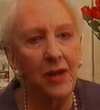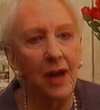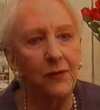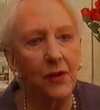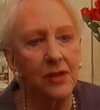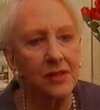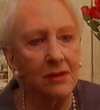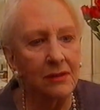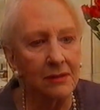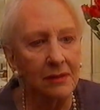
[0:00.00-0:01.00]
Life goes
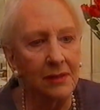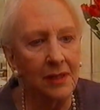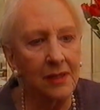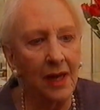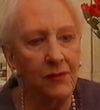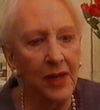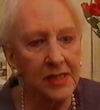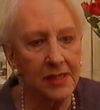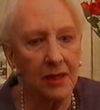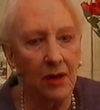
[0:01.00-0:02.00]
on. Life
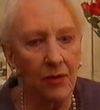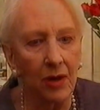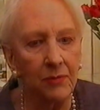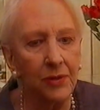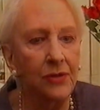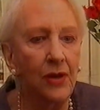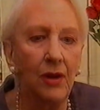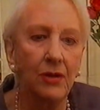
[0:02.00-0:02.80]
has to go on, but no,